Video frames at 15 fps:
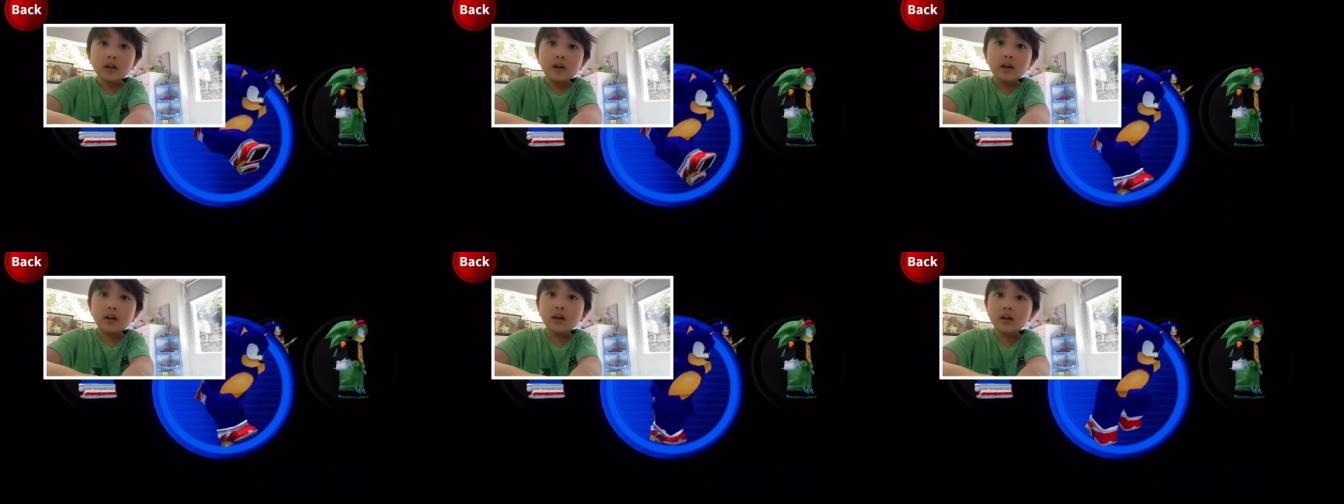
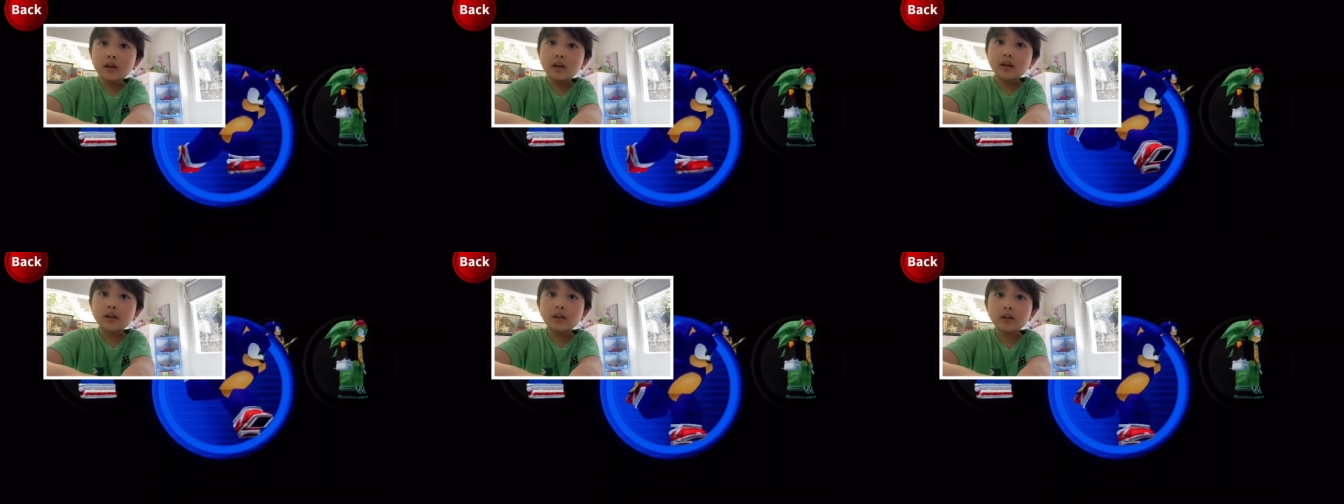
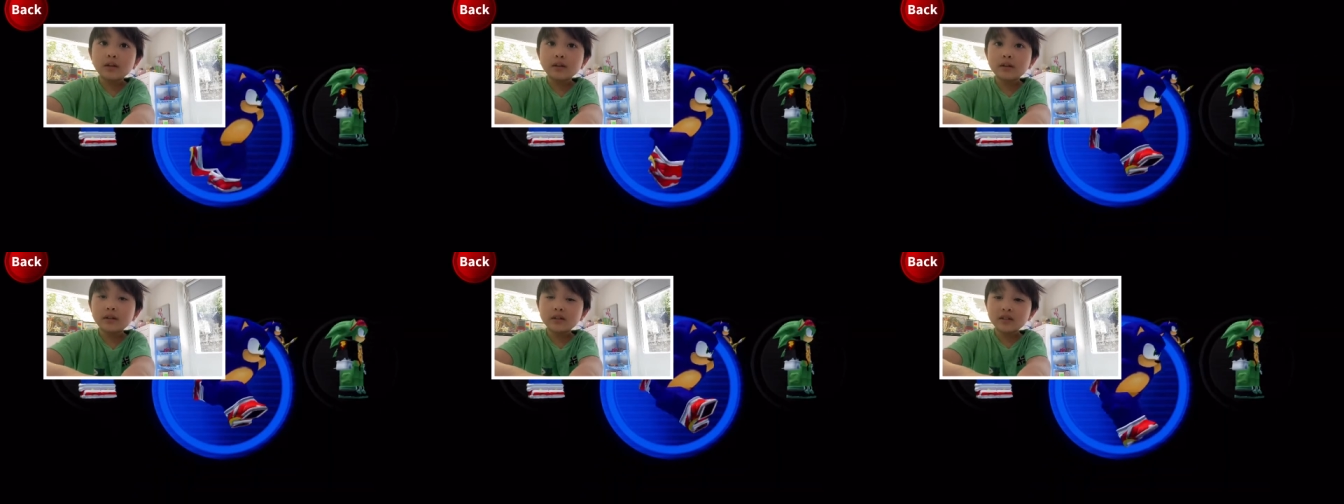Um
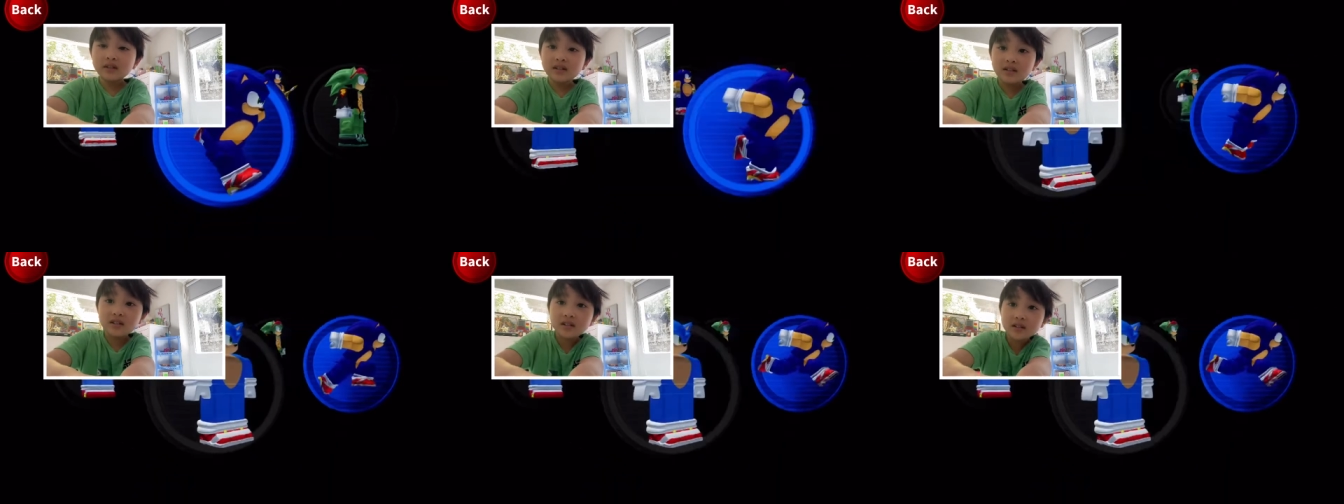these are
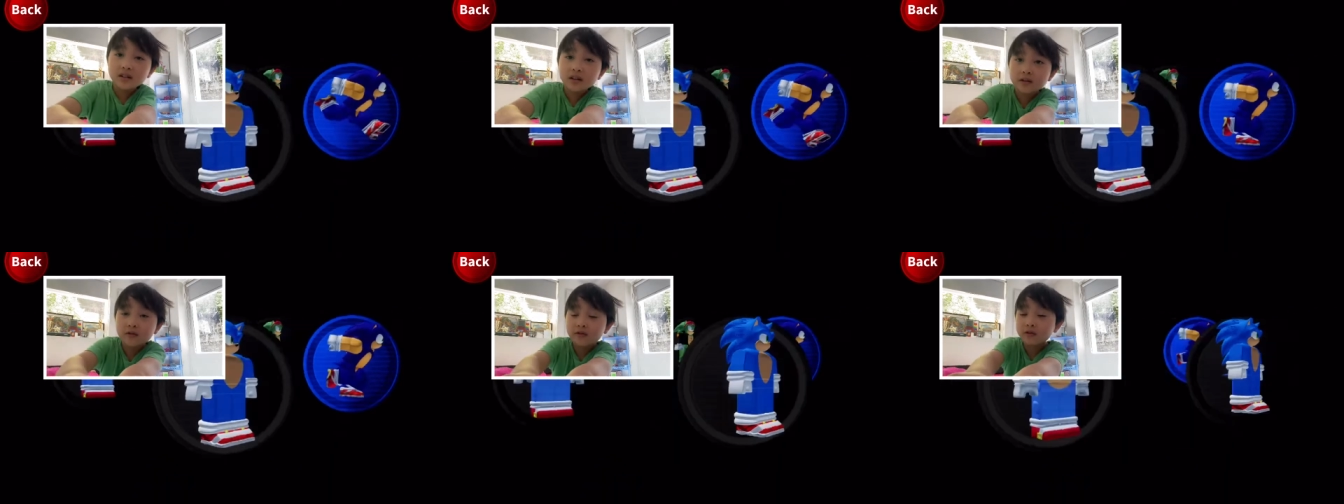these are
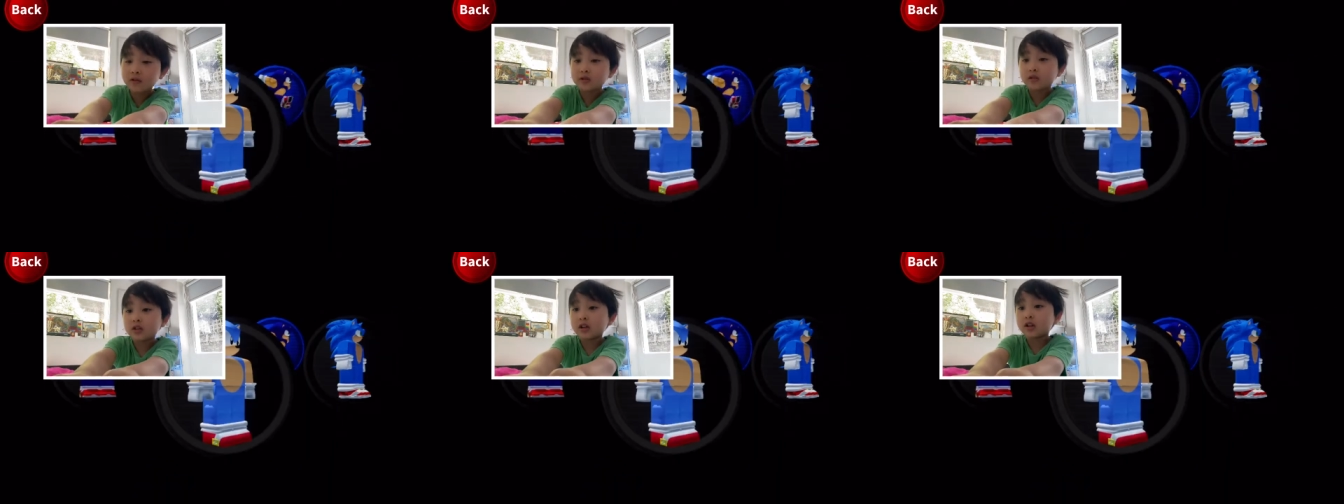different
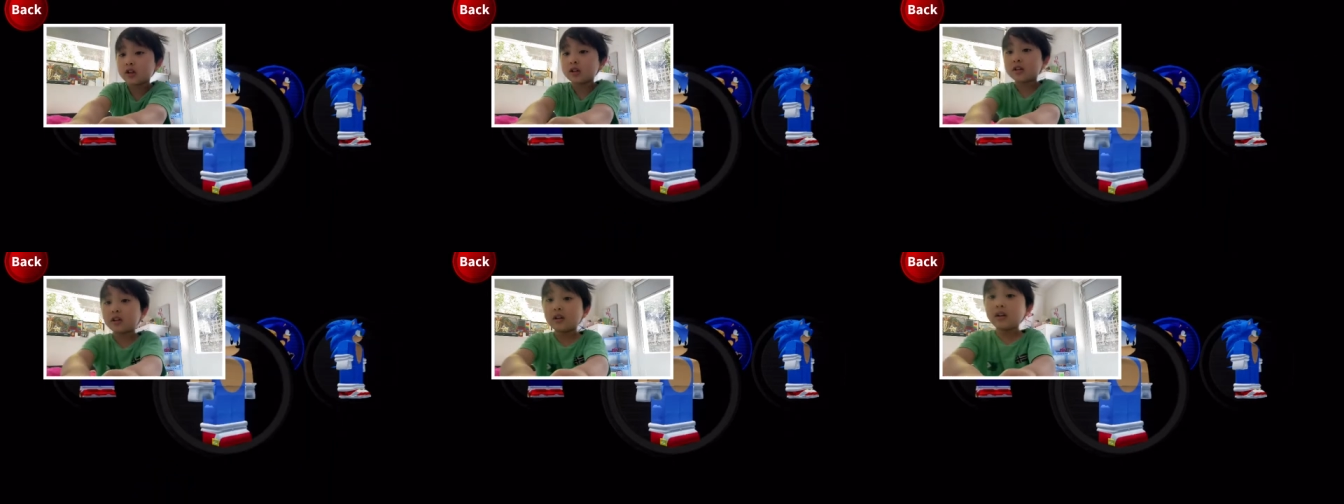
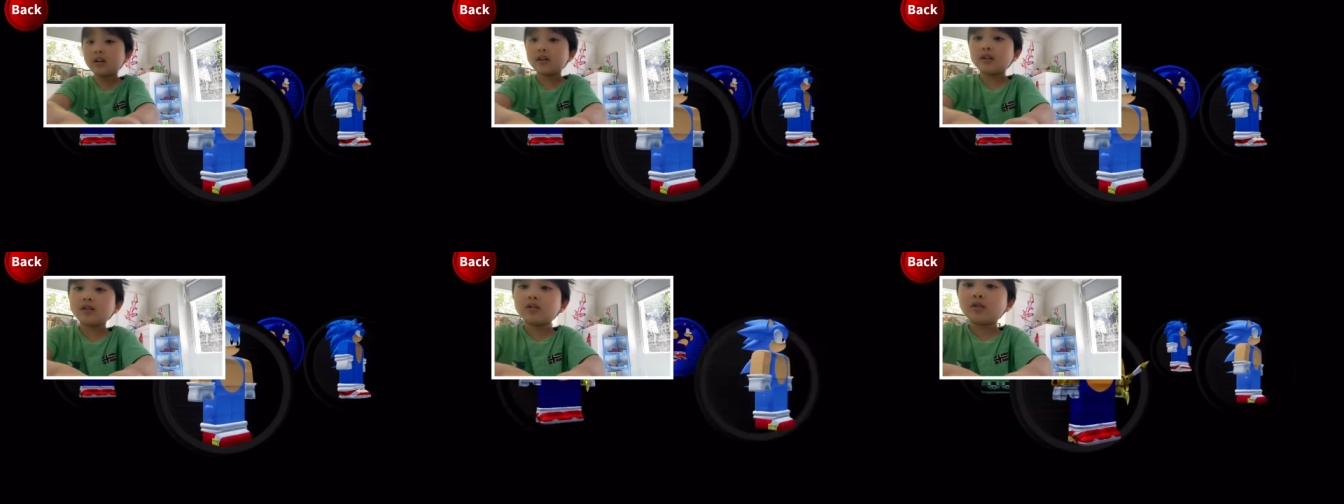Sonics
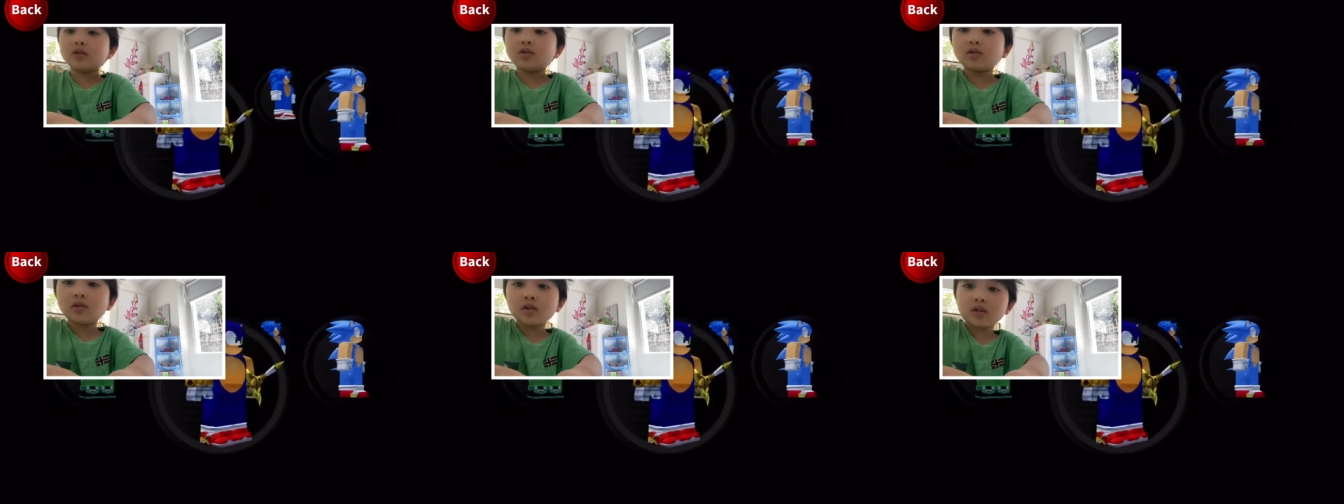and
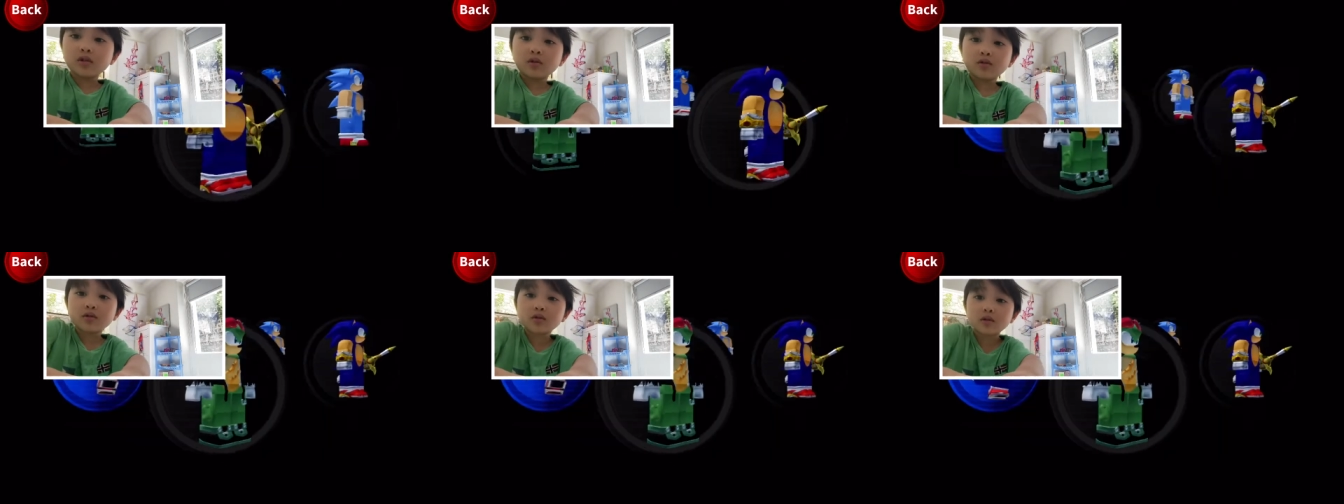you can
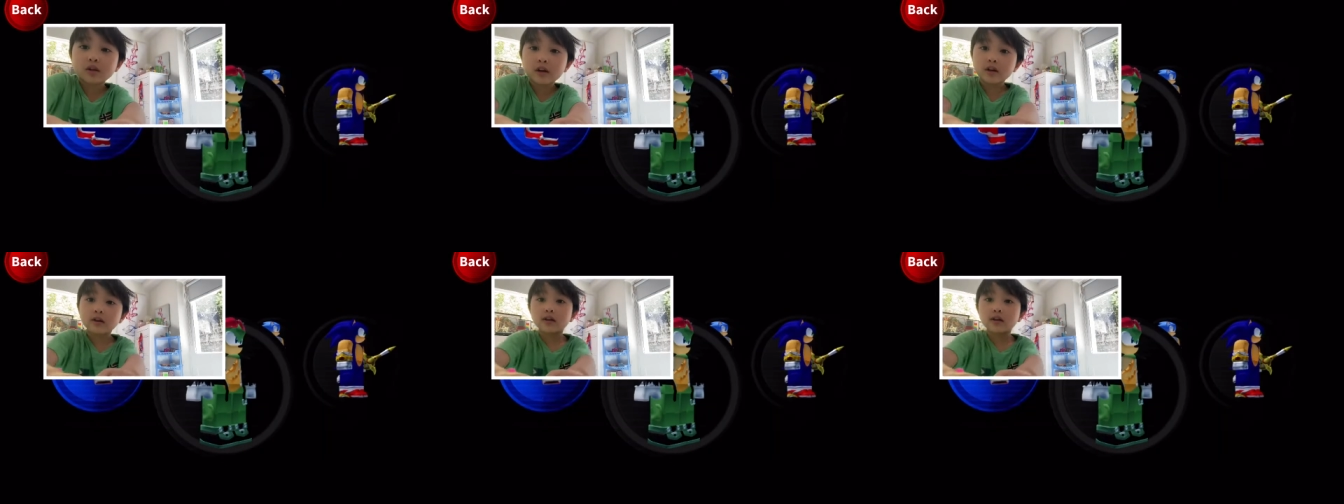also get